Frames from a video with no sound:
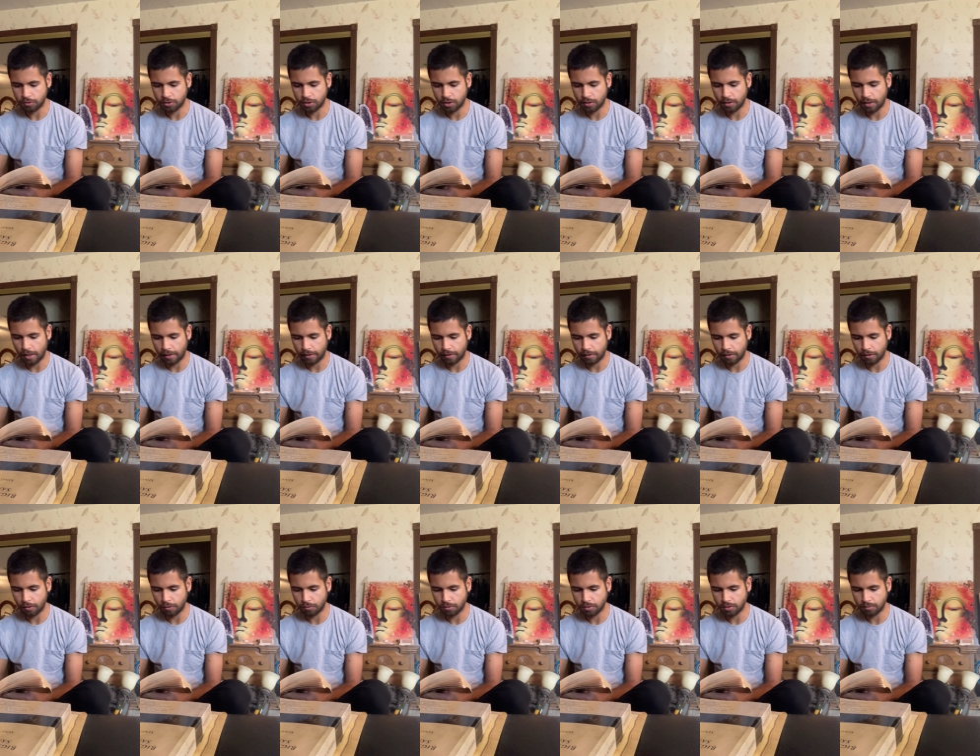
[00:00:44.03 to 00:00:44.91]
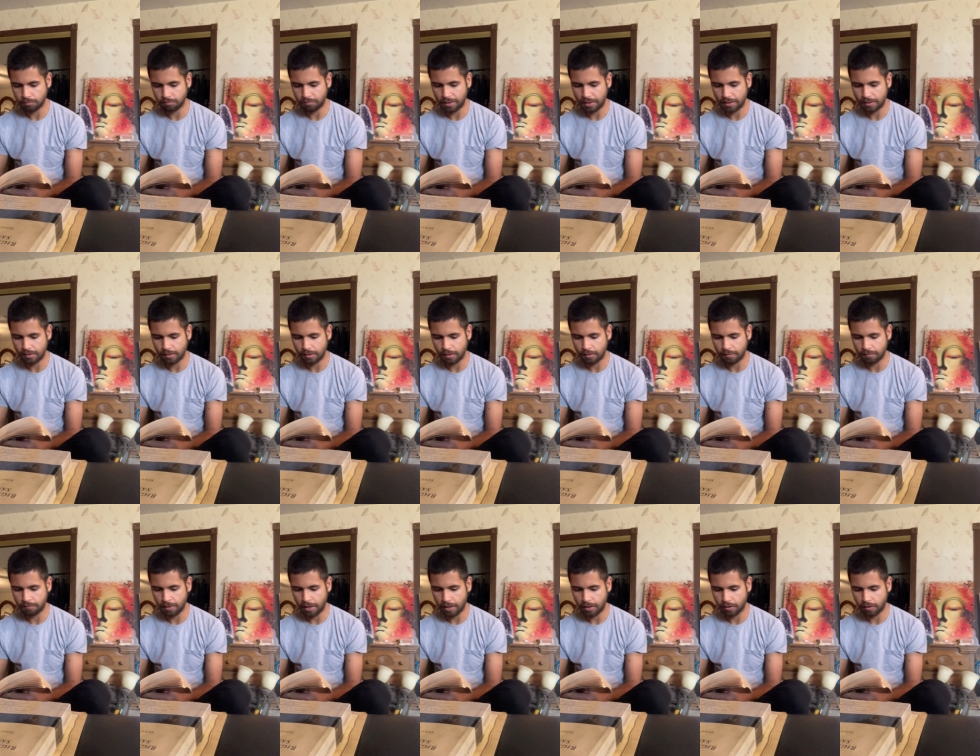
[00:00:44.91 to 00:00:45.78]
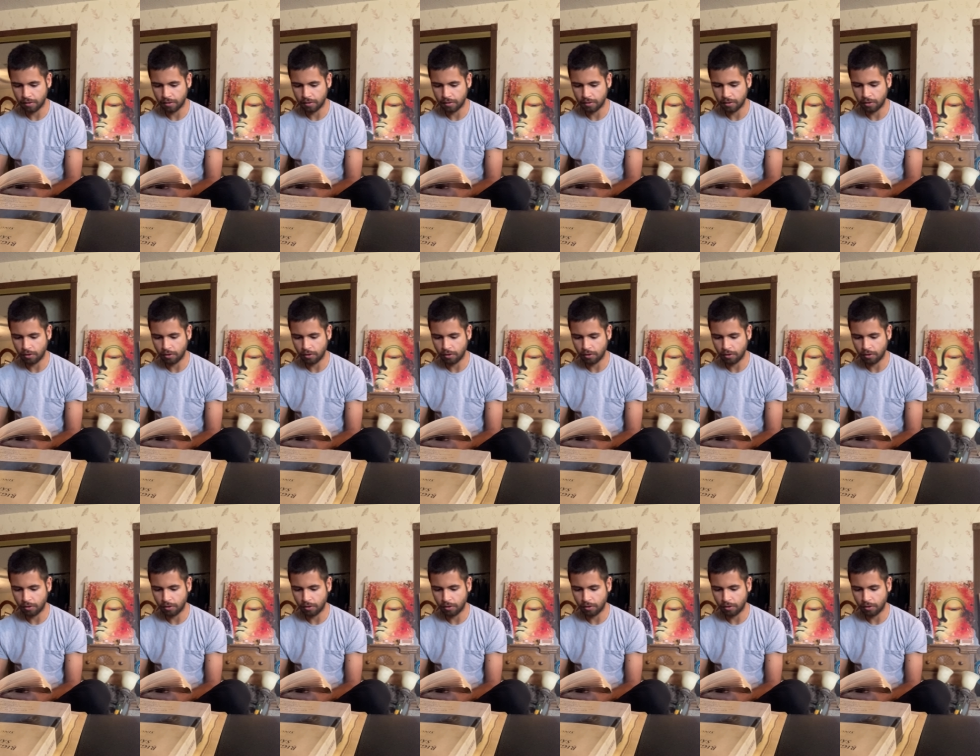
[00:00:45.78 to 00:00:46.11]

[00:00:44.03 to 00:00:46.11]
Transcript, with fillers: should not go to meet the invader